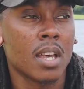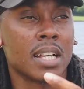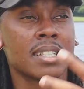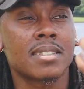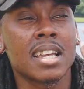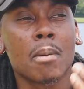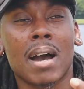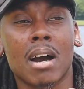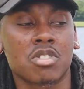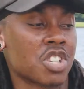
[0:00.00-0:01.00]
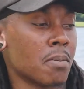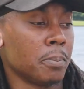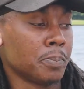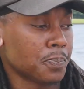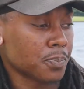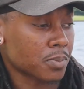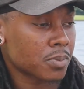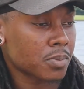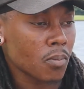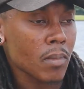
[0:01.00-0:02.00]
Let's think about some
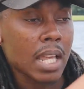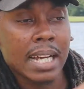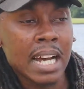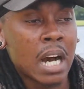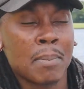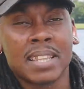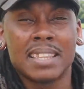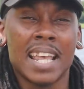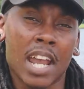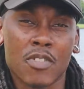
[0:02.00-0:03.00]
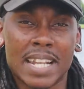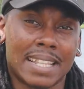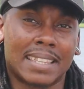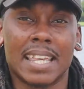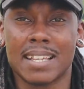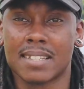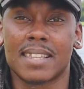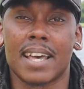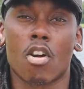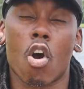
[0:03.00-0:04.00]
common everyday
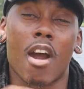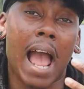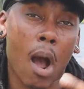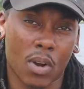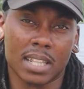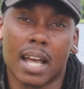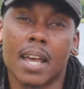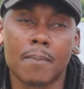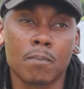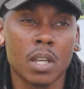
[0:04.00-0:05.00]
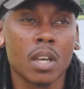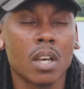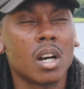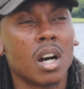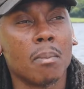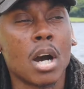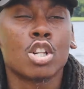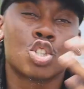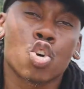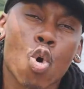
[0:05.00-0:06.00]
things that are alkaline.
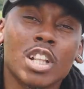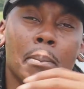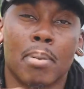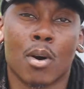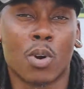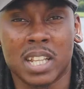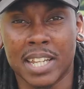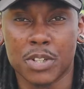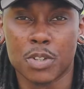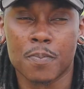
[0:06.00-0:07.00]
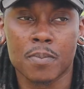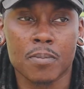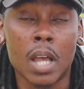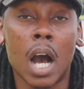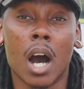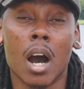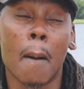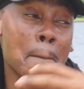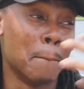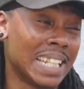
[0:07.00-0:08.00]
Toilet bowl cleaner,
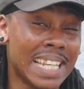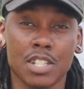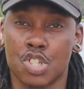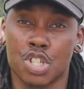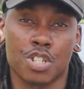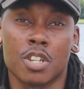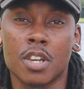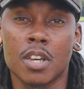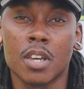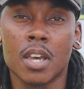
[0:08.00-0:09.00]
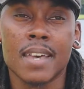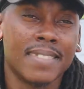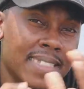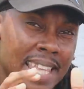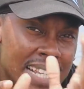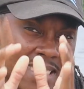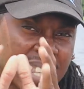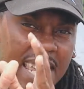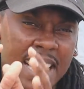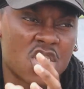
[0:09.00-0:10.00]
bleach. These
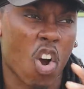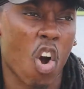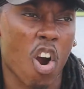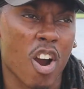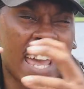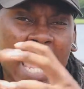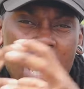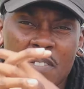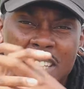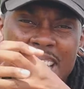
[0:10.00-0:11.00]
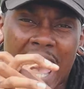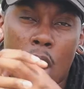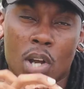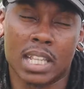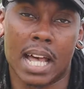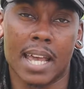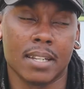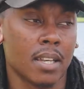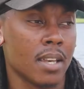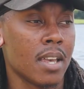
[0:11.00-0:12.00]
things are heavily
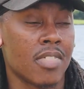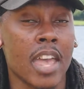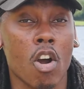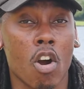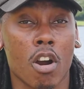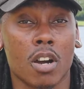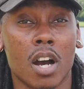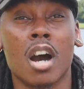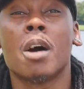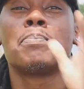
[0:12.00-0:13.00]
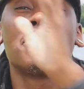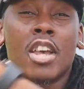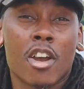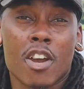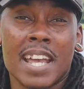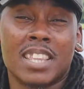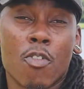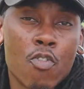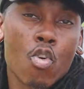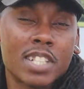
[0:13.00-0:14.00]
alkaline. They are up there at the
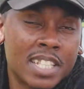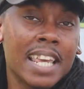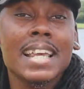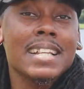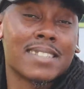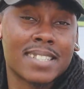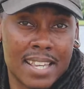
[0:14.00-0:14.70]
14